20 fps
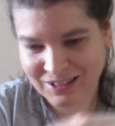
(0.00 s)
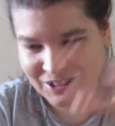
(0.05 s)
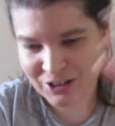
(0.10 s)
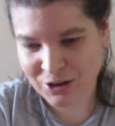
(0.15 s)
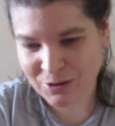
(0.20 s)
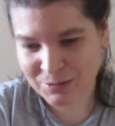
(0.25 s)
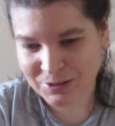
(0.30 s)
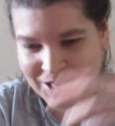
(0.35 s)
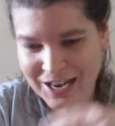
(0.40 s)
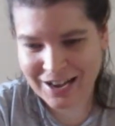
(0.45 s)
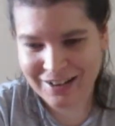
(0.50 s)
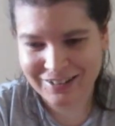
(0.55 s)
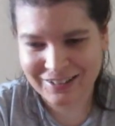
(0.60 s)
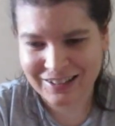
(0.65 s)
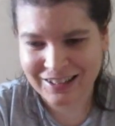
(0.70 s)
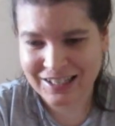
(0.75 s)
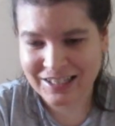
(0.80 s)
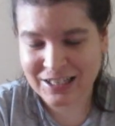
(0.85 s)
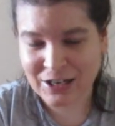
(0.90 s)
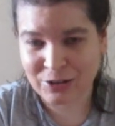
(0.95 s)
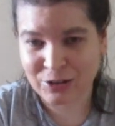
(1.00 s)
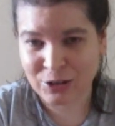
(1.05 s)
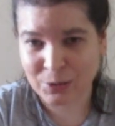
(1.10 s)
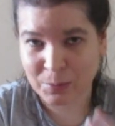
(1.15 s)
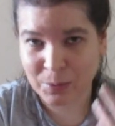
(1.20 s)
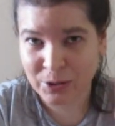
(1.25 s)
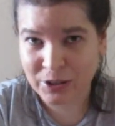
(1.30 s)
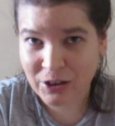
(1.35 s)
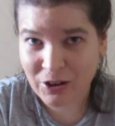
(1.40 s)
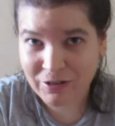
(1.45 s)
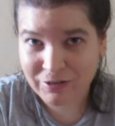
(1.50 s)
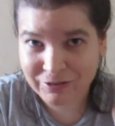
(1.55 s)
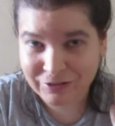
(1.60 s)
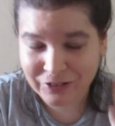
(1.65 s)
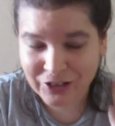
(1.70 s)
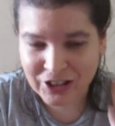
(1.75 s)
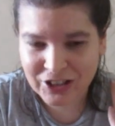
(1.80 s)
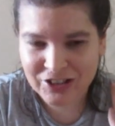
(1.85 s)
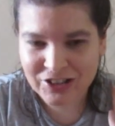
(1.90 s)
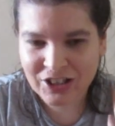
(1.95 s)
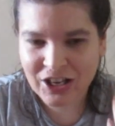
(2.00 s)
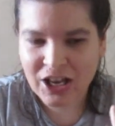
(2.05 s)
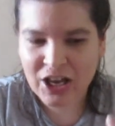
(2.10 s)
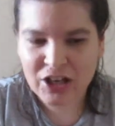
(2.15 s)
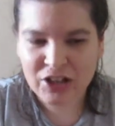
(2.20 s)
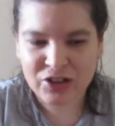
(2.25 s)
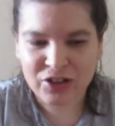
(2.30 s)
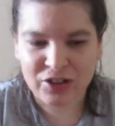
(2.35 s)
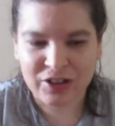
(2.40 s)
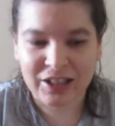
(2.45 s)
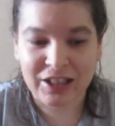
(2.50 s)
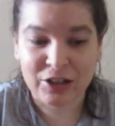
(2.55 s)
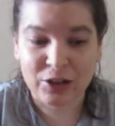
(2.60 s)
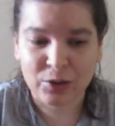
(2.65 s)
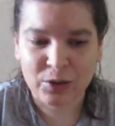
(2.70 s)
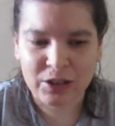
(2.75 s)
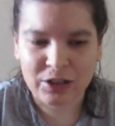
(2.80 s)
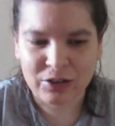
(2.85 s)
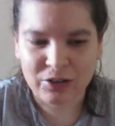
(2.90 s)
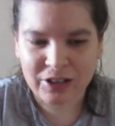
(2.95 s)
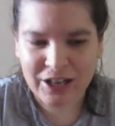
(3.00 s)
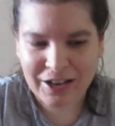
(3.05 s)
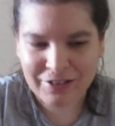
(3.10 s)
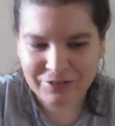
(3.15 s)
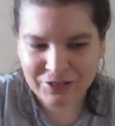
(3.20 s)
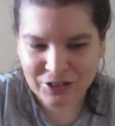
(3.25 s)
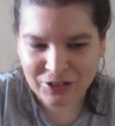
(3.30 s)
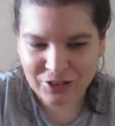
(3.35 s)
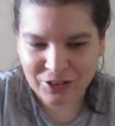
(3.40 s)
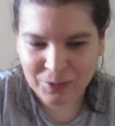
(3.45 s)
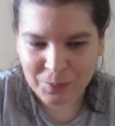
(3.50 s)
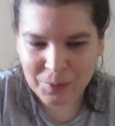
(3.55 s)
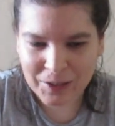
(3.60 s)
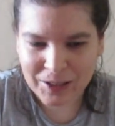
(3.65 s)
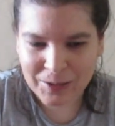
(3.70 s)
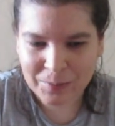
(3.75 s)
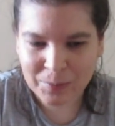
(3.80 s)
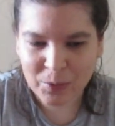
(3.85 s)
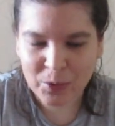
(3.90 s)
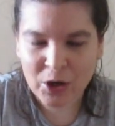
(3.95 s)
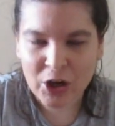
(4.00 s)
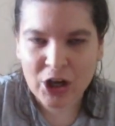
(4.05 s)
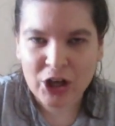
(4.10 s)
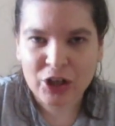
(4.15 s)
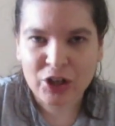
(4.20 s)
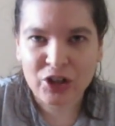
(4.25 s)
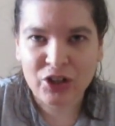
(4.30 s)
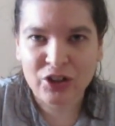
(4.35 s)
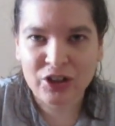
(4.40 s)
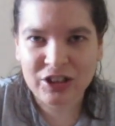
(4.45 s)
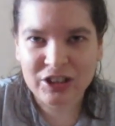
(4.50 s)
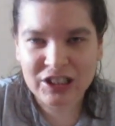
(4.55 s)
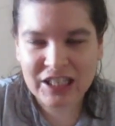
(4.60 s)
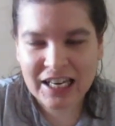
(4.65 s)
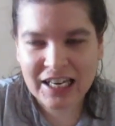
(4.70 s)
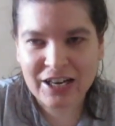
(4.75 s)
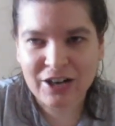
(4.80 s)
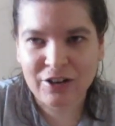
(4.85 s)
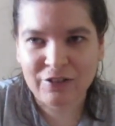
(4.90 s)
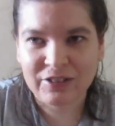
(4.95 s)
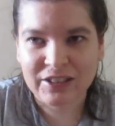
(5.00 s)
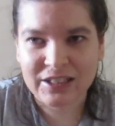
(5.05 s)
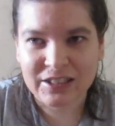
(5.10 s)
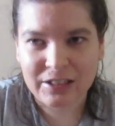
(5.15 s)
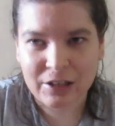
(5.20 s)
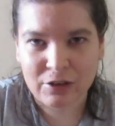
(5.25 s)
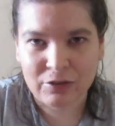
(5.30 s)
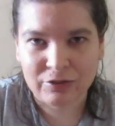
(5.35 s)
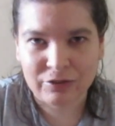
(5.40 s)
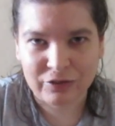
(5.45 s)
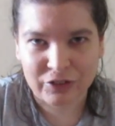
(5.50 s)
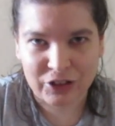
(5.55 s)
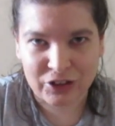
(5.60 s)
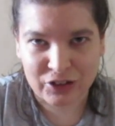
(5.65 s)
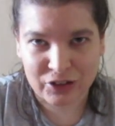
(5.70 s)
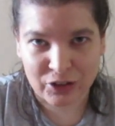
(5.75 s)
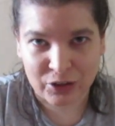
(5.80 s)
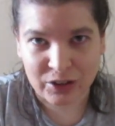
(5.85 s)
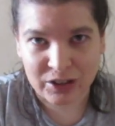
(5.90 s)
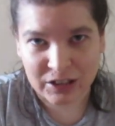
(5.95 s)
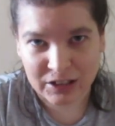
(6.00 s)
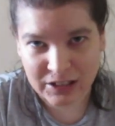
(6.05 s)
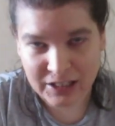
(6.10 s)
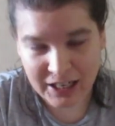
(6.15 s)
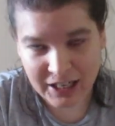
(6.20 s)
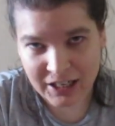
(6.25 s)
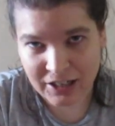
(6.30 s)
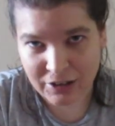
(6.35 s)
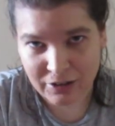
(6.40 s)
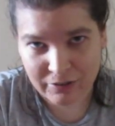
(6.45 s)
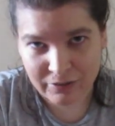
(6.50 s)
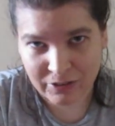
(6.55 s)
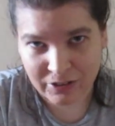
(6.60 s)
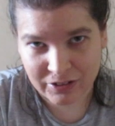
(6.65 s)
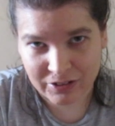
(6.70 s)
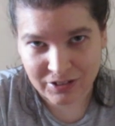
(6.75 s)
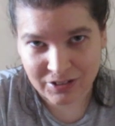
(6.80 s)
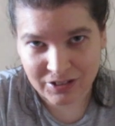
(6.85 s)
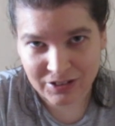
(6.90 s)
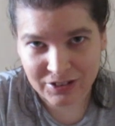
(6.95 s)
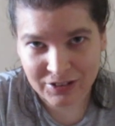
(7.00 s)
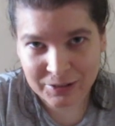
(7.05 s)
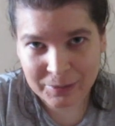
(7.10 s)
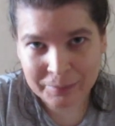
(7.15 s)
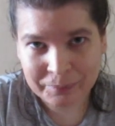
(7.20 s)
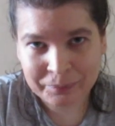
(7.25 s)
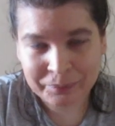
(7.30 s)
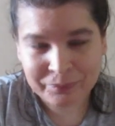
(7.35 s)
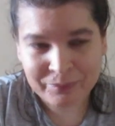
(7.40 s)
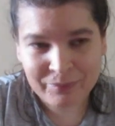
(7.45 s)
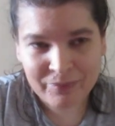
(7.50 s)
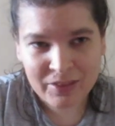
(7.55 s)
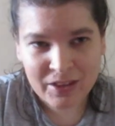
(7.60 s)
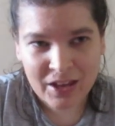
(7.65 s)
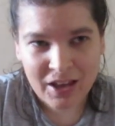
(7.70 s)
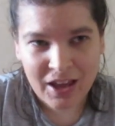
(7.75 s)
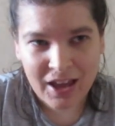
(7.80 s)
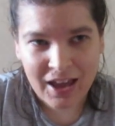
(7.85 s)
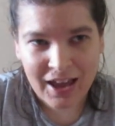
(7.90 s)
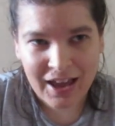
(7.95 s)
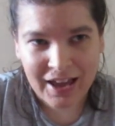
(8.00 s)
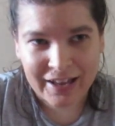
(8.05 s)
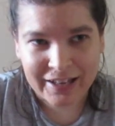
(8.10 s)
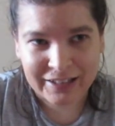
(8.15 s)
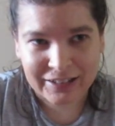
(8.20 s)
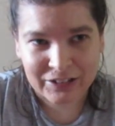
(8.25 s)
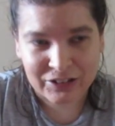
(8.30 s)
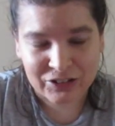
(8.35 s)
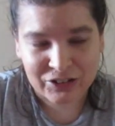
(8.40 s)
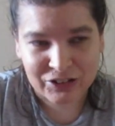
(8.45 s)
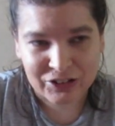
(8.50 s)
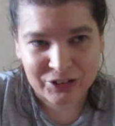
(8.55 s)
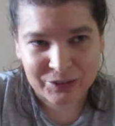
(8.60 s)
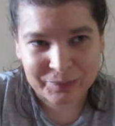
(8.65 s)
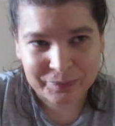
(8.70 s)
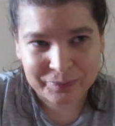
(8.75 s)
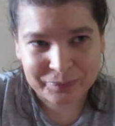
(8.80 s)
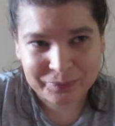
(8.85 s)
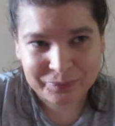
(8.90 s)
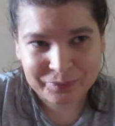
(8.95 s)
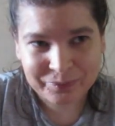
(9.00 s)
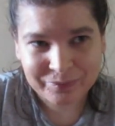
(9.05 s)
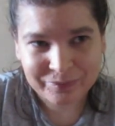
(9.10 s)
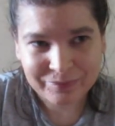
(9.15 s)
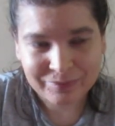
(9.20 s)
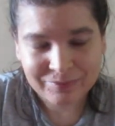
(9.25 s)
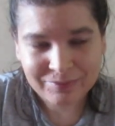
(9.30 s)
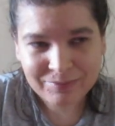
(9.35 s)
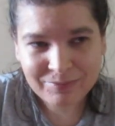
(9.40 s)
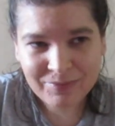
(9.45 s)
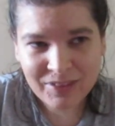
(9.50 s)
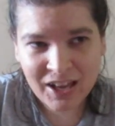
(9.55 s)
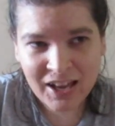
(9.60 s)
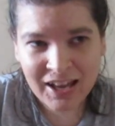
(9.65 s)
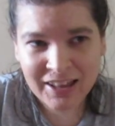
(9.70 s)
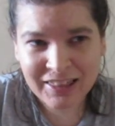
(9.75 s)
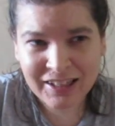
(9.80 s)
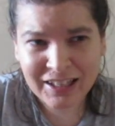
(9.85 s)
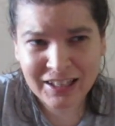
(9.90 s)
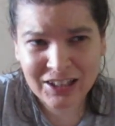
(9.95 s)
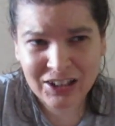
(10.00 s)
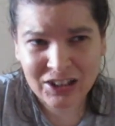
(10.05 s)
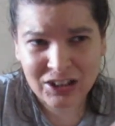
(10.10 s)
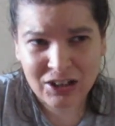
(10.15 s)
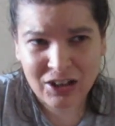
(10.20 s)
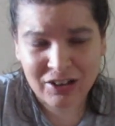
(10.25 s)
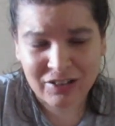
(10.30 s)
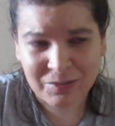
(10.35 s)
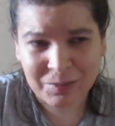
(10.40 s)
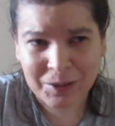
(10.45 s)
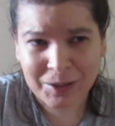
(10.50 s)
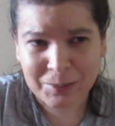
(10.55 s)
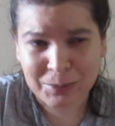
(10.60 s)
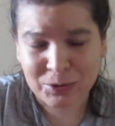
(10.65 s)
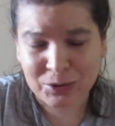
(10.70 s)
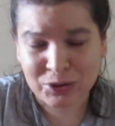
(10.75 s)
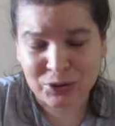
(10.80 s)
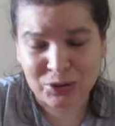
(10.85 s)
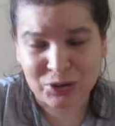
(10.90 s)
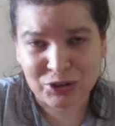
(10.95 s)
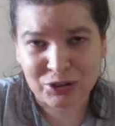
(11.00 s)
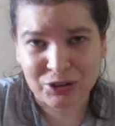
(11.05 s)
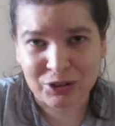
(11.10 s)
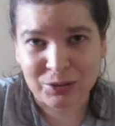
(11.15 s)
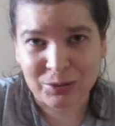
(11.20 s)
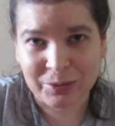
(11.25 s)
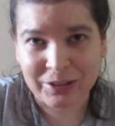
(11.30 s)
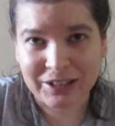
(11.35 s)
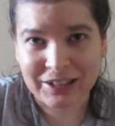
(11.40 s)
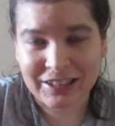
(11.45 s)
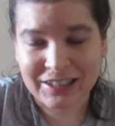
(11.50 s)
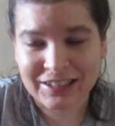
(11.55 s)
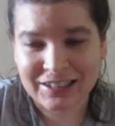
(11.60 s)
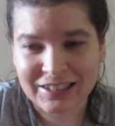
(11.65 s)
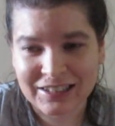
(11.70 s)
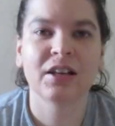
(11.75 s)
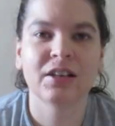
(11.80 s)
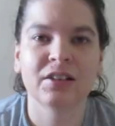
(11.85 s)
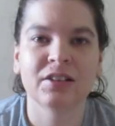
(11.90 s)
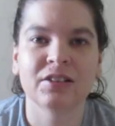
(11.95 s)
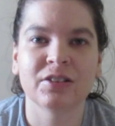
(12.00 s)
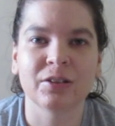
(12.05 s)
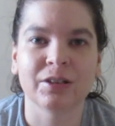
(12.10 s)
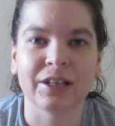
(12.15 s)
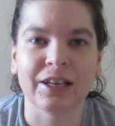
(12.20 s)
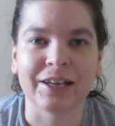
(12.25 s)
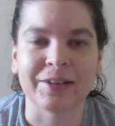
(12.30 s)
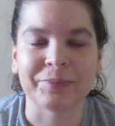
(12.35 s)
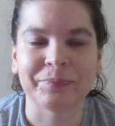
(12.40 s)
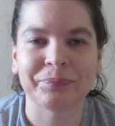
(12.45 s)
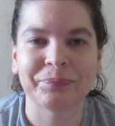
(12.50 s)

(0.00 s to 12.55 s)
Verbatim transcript: come down and they tell you to put it on first so then you can look after other people. You got to take care of yourself first so you can take care of others. And I think a lot of people do struggle with this. So yeah,